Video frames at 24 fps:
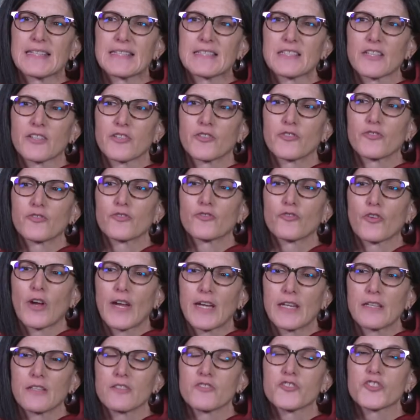It's a
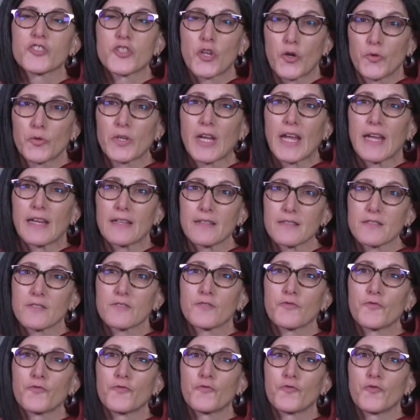great
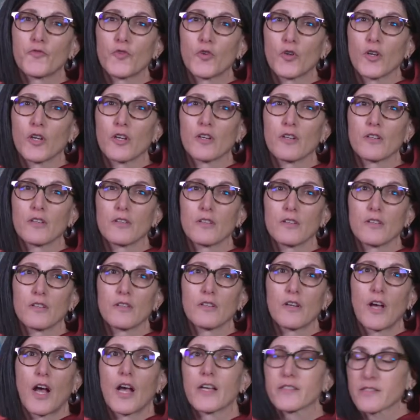showcase for
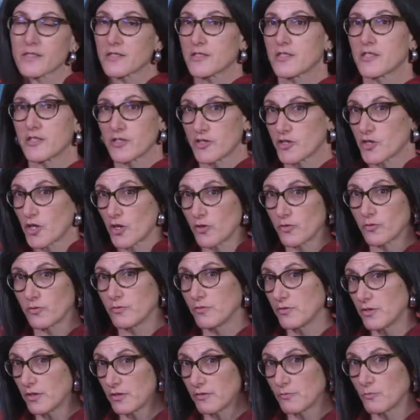us to show
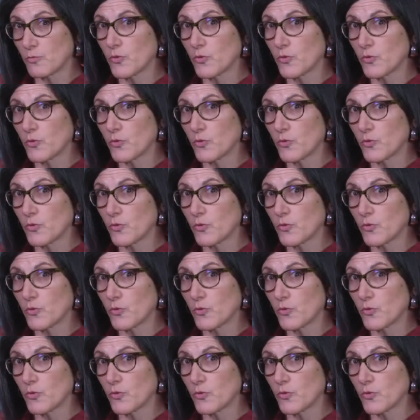the